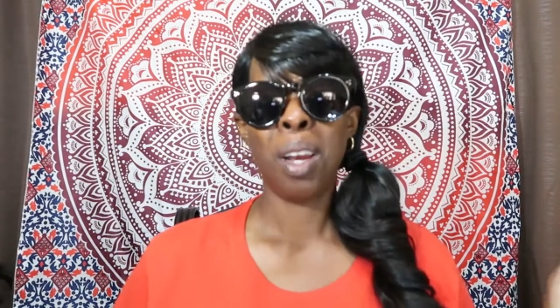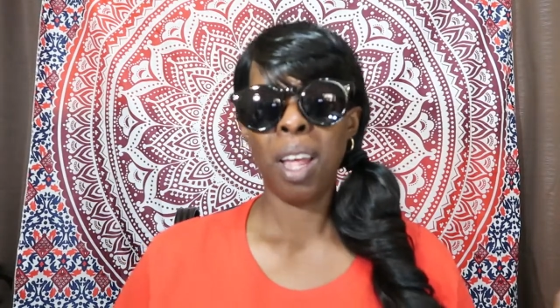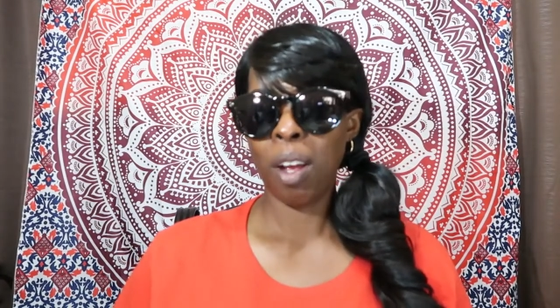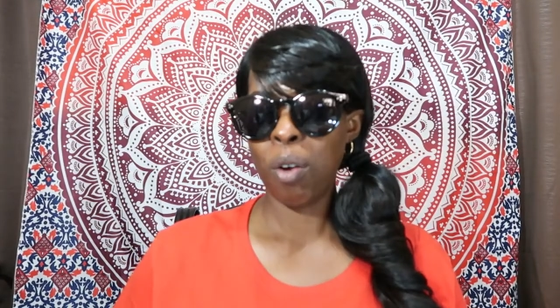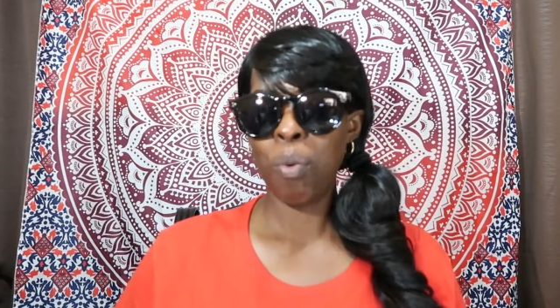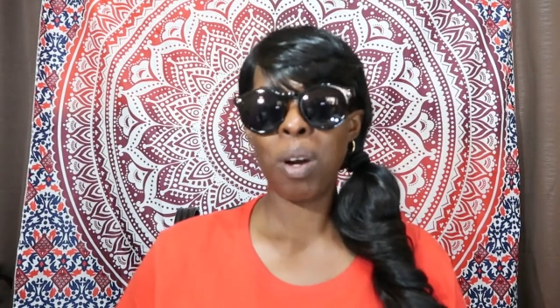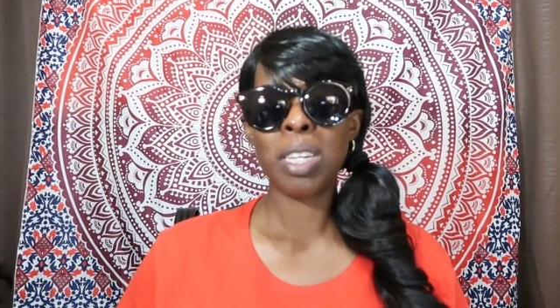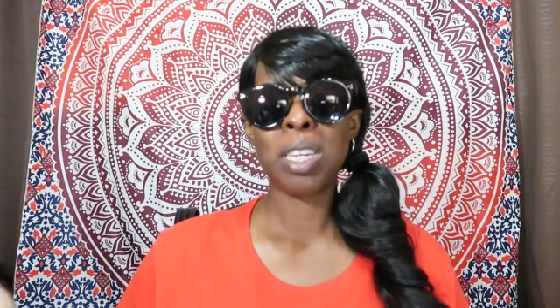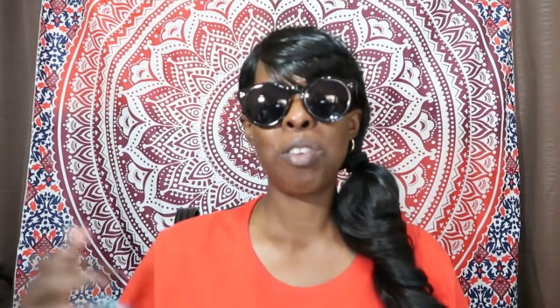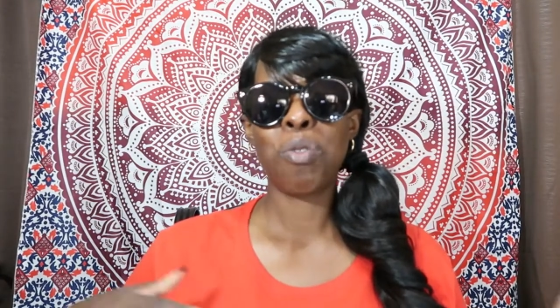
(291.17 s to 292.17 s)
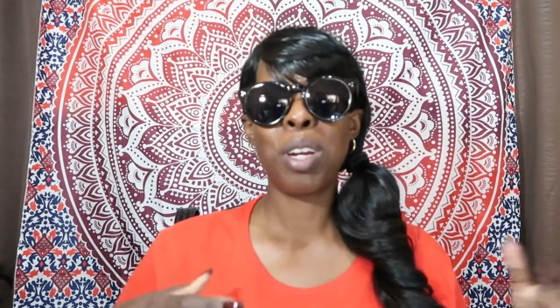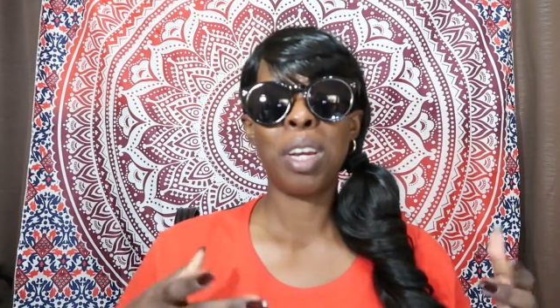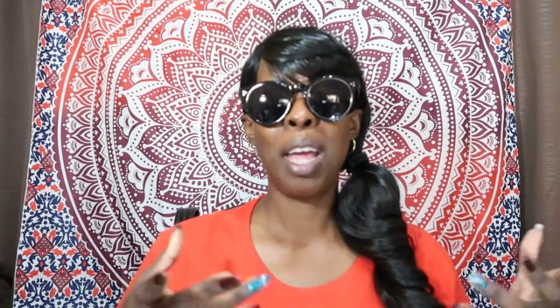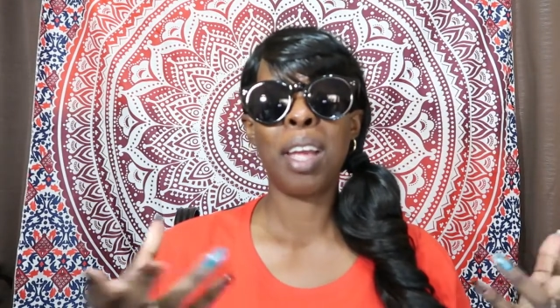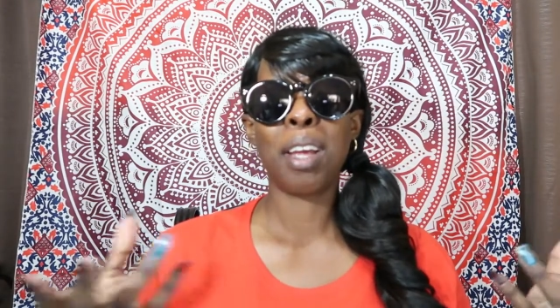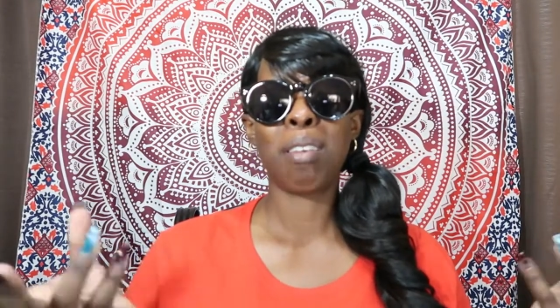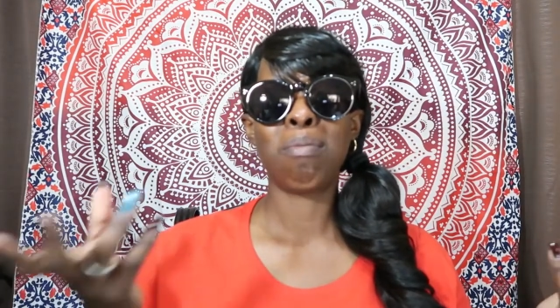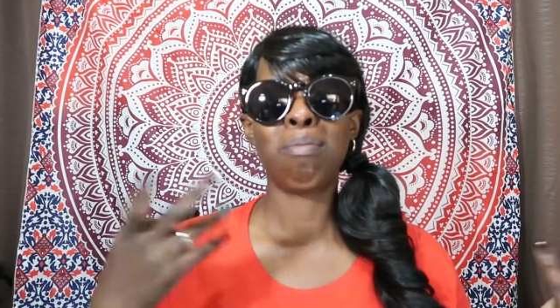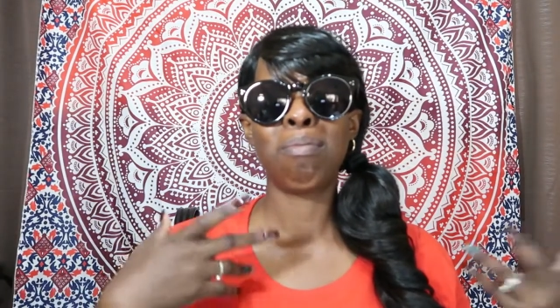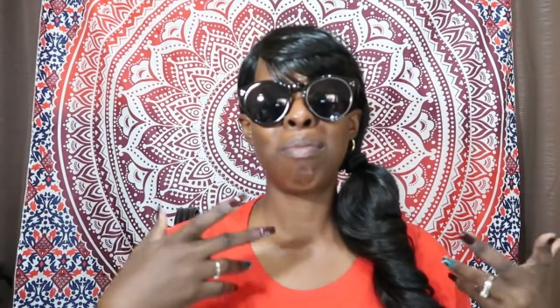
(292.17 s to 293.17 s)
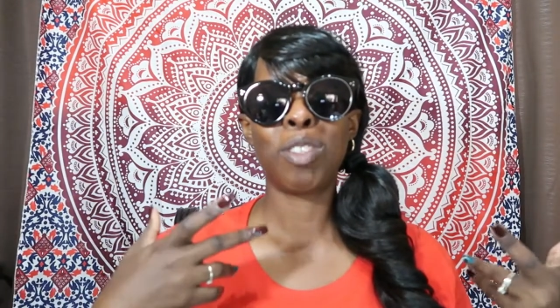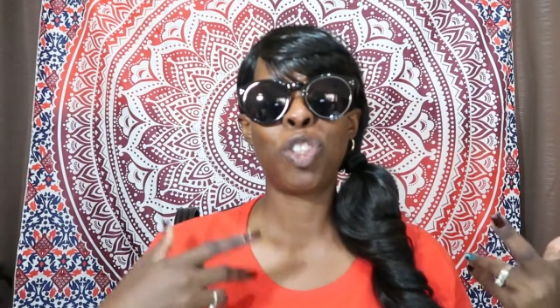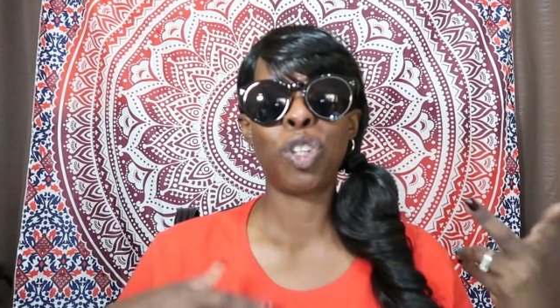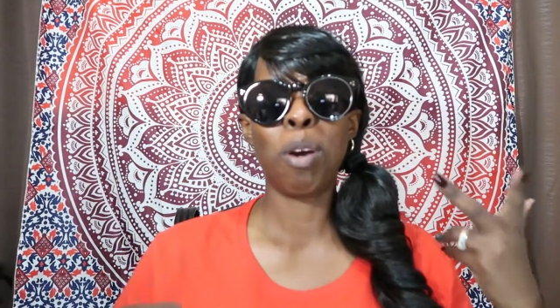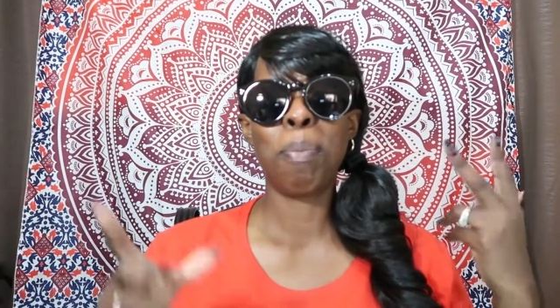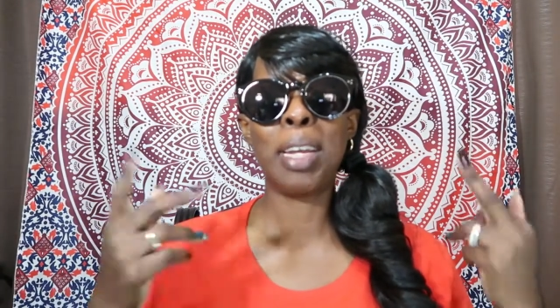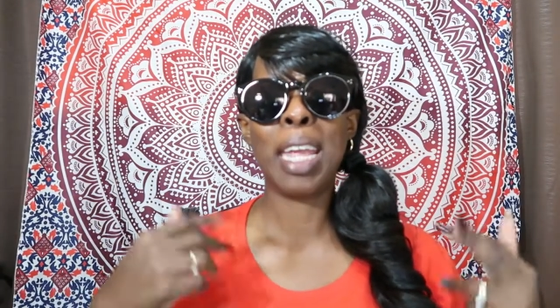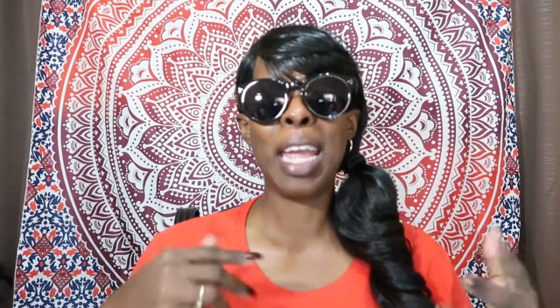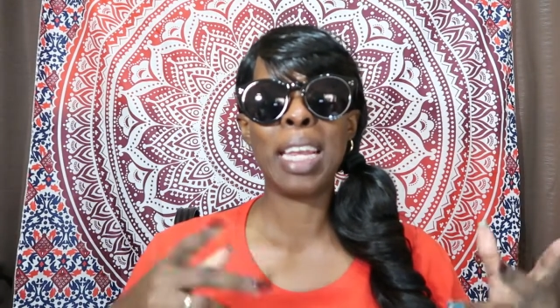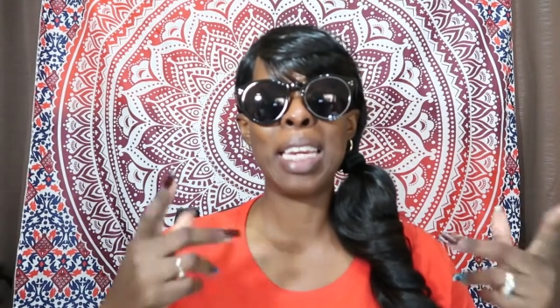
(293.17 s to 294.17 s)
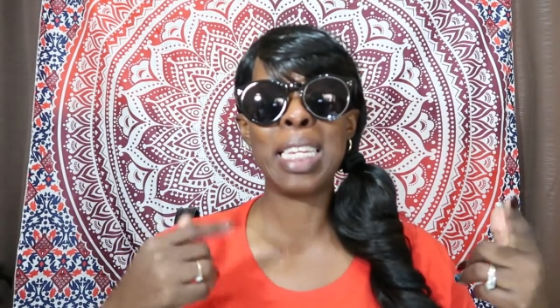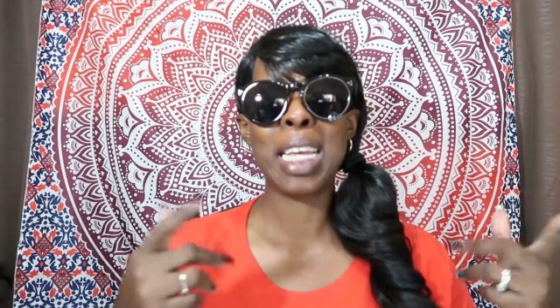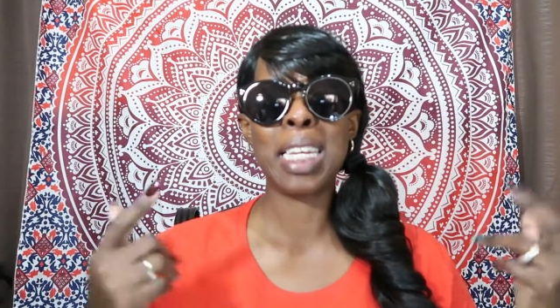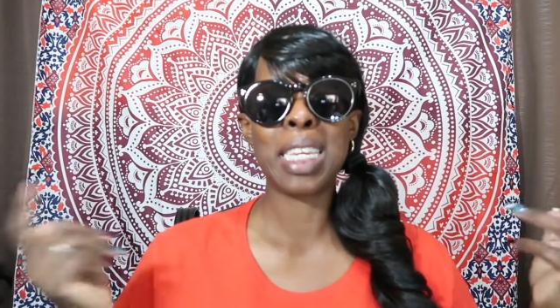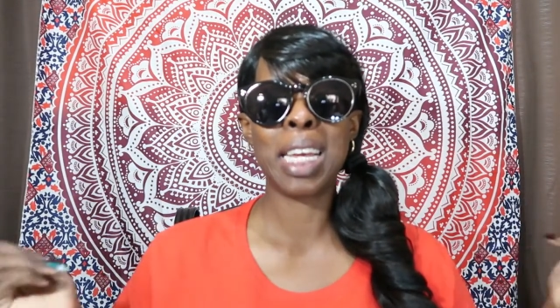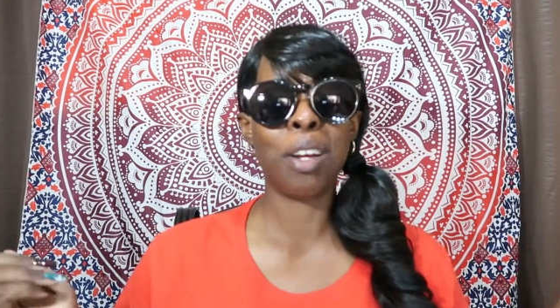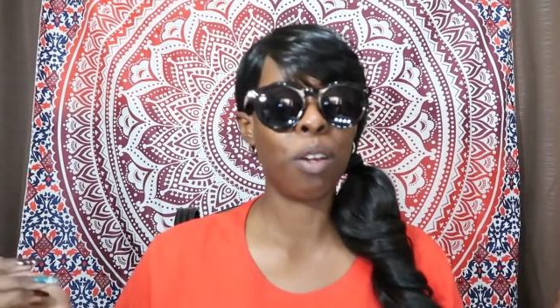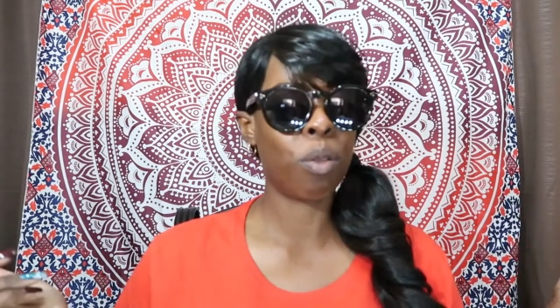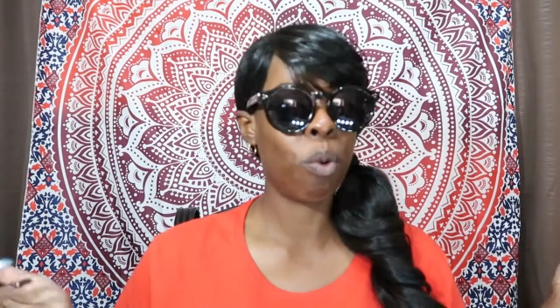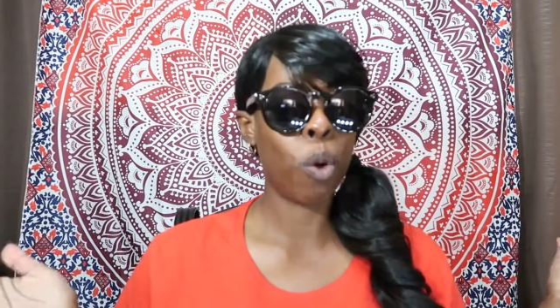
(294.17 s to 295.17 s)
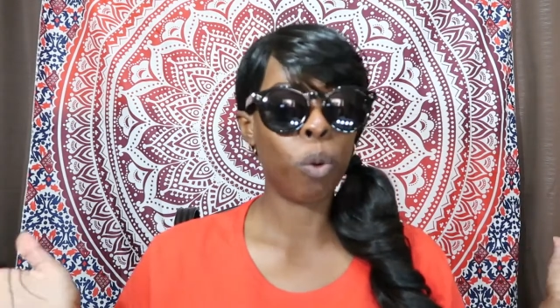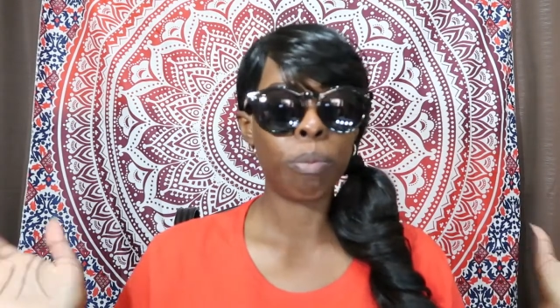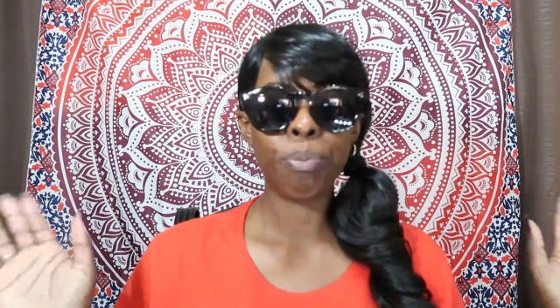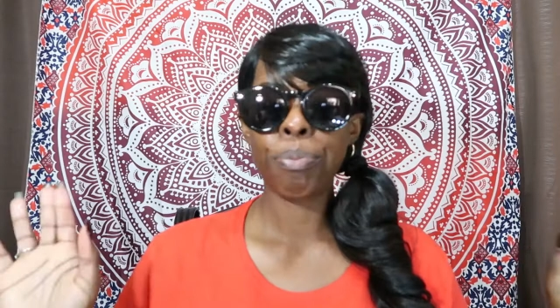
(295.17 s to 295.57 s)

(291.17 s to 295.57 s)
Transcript: Like who wants to drink like syrupy candy taste down your throat?